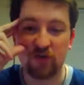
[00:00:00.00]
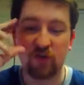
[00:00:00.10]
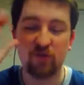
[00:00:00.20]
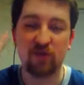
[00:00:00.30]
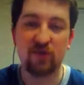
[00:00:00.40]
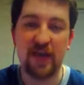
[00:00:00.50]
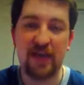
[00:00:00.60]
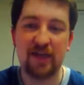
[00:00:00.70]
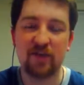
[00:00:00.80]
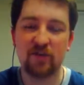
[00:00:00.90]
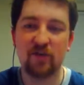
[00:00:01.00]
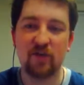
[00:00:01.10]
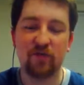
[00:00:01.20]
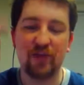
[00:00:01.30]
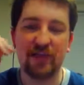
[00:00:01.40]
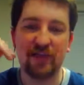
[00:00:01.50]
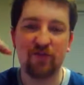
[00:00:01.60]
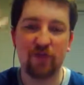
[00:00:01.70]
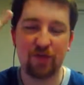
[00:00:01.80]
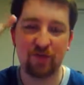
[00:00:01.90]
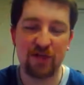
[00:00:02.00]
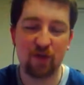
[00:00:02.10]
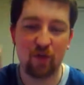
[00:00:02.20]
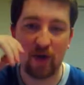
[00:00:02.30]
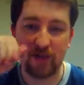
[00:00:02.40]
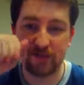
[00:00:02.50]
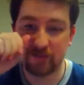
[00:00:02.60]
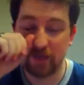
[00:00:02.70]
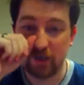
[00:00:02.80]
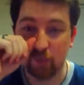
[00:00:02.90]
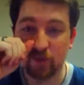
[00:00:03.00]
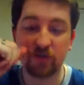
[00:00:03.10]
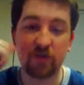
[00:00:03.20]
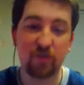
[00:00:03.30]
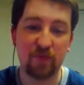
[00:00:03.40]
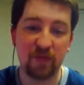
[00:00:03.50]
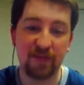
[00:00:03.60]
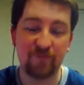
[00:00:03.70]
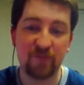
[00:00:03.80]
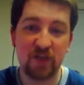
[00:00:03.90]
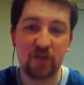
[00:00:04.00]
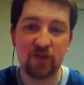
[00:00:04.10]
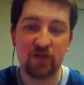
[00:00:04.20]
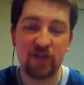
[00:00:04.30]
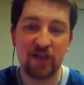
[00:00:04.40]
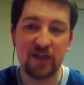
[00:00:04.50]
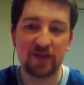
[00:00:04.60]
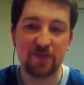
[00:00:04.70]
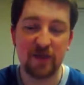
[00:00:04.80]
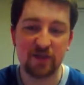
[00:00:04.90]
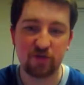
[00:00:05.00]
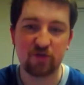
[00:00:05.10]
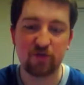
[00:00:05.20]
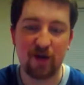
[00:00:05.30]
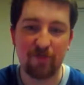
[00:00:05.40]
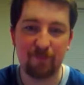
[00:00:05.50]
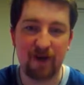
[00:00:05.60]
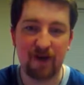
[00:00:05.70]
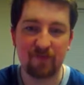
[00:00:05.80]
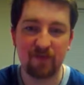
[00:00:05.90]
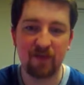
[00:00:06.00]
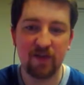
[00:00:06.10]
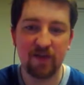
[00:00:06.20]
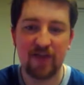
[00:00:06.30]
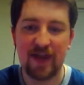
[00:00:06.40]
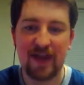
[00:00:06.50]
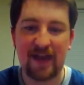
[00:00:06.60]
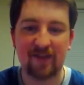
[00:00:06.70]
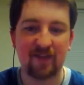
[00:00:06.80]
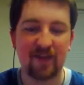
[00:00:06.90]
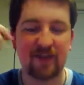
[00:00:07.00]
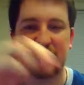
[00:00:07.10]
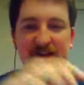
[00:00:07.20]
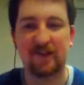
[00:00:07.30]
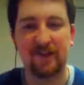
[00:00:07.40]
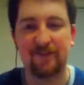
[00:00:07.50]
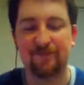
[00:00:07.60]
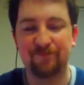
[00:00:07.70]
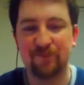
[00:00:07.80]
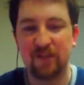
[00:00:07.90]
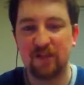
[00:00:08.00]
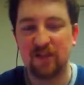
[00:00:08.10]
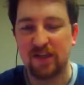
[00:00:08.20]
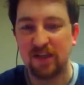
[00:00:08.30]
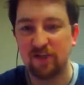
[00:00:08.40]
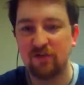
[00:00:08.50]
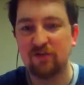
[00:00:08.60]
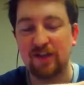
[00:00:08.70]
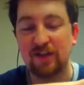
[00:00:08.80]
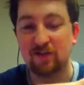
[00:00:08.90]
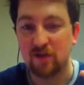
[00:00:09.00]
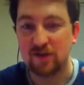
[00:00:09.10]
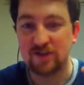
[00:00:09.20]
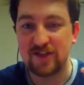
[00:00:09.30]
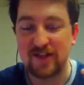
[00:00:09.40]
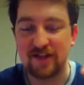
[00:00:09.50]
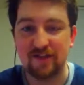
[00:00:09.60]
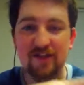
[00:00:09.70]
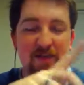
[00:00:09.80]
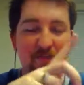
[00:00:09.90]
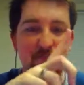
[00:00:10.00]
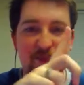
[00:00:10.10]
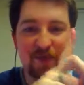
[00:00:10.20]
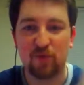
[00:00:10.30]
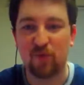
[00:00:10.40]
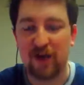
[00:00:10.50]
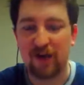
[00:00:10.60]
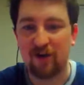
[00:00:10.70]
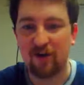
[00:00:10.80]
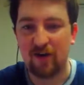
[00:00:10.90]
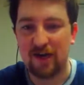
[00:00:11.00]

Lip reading: you gain. So they give you 3 quests, and once you complete it, you get a special drop box that has like it usually has crystite, maybe a rare